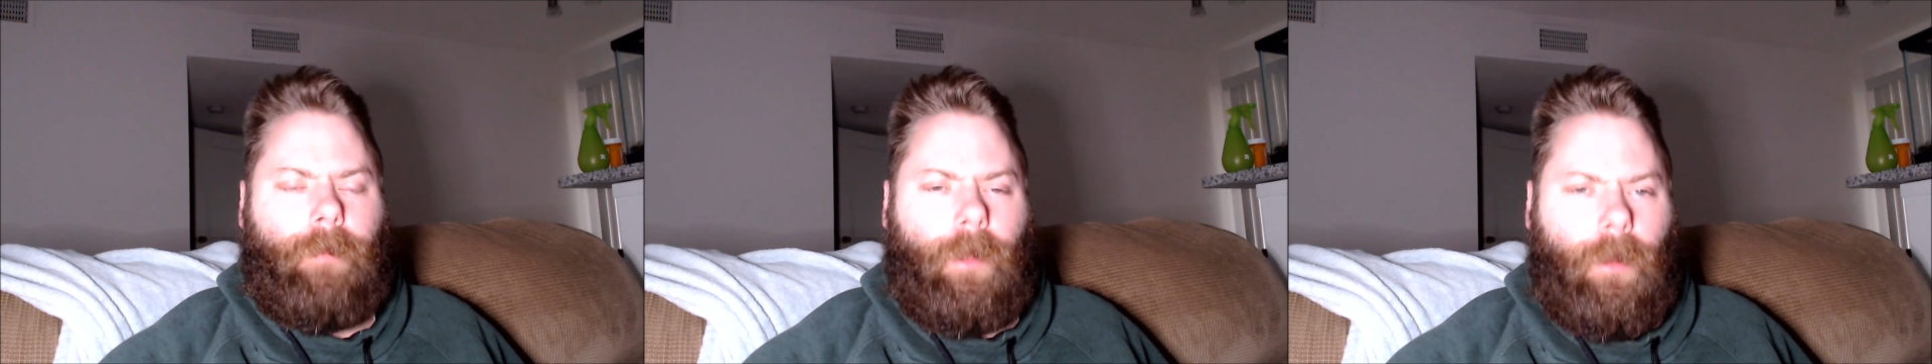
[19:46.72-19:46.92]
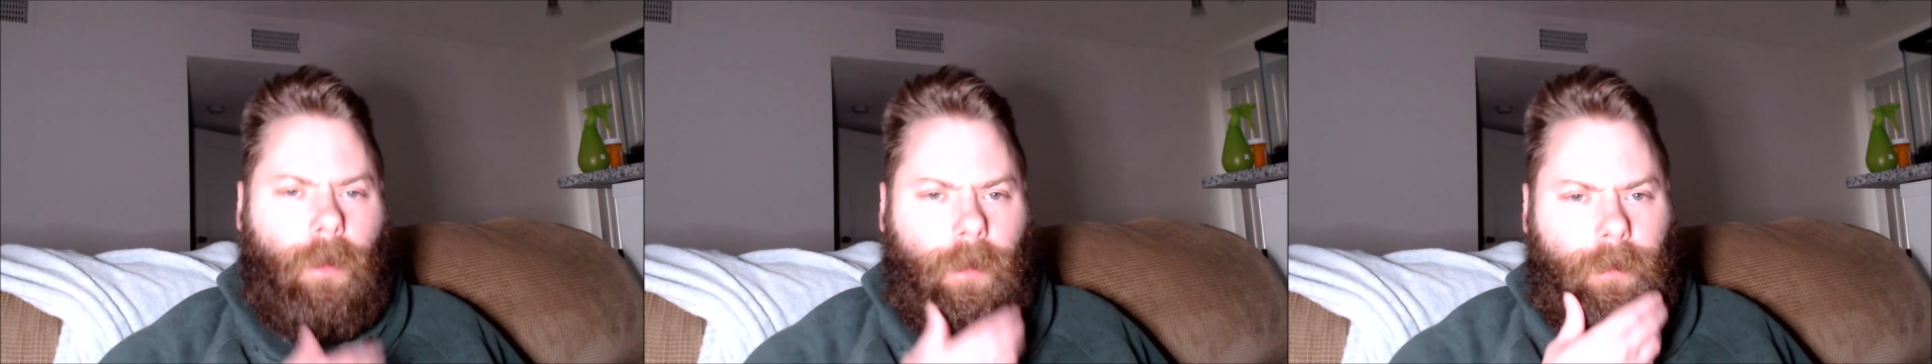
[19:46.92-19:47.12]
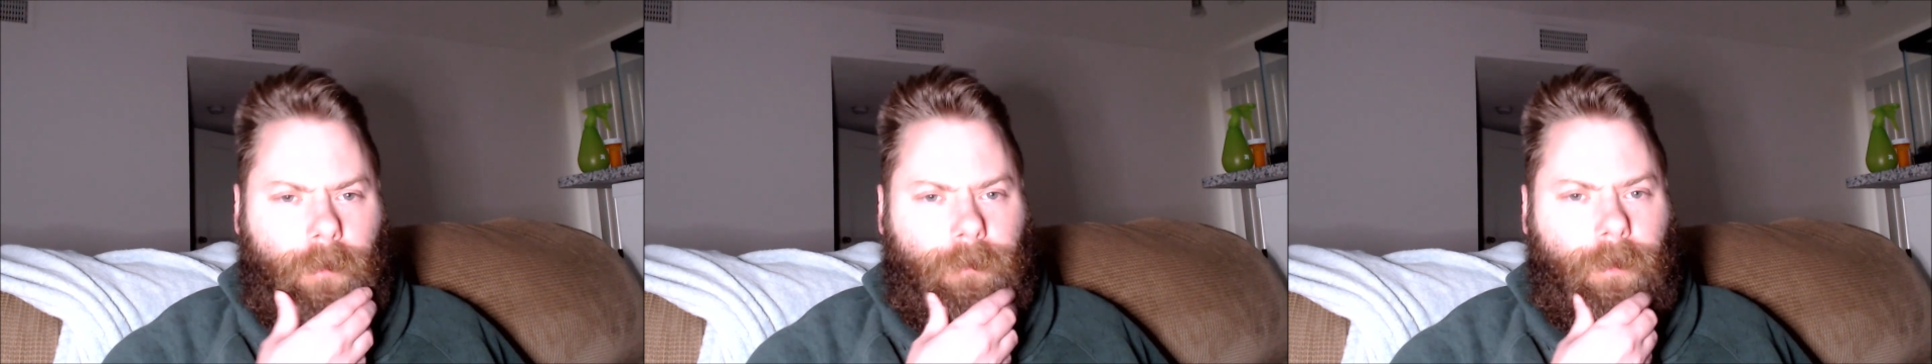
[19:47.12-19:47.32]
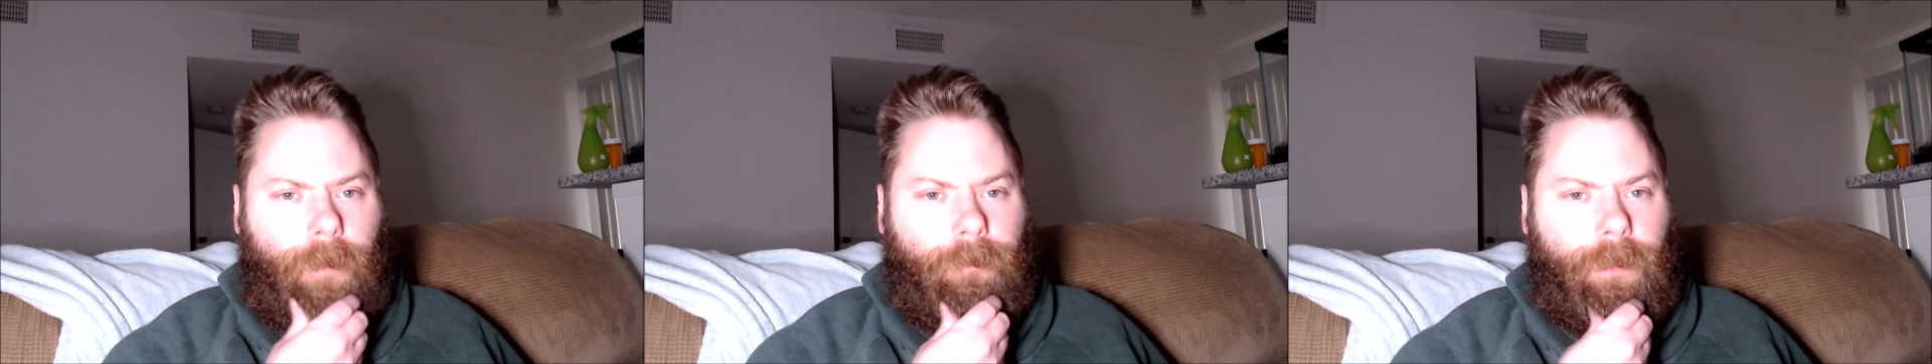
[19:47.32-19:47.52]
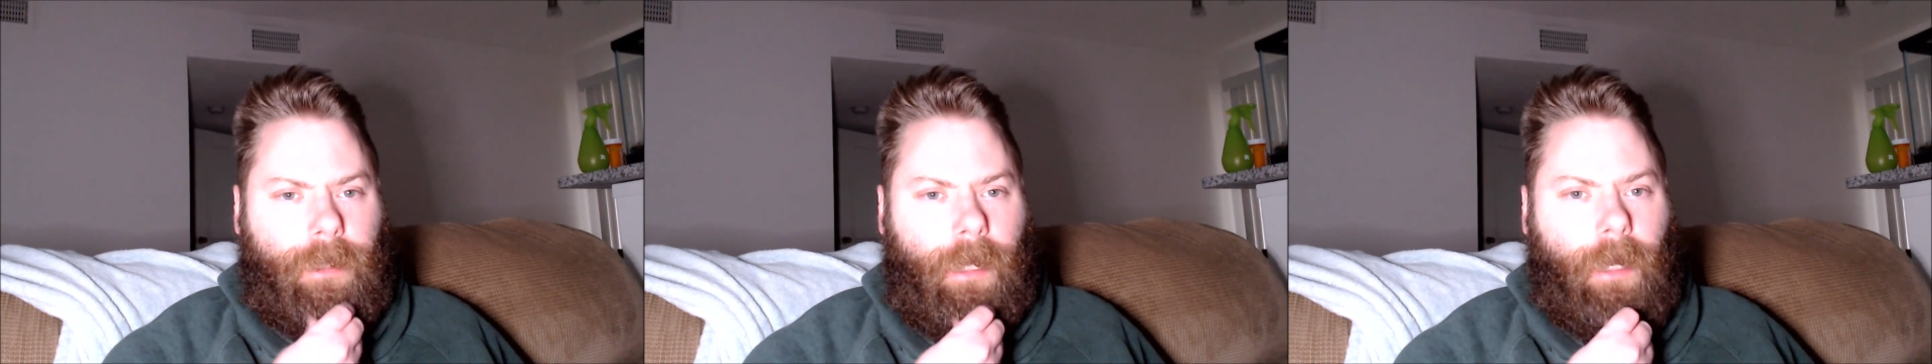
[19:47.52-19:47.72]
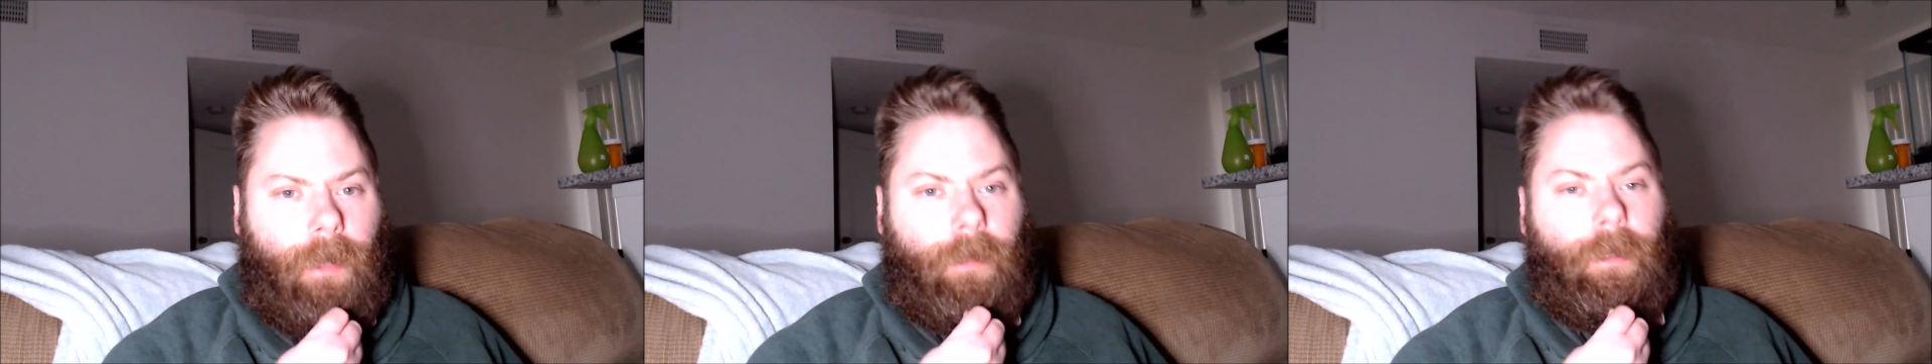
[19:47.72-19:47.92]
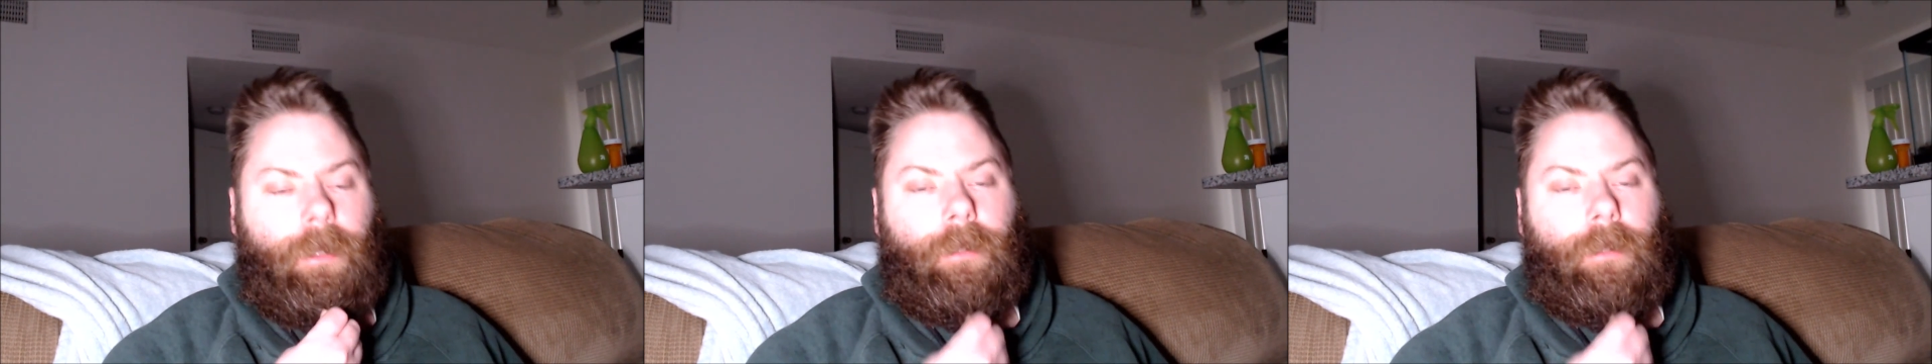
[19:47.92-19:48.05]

On the flip side,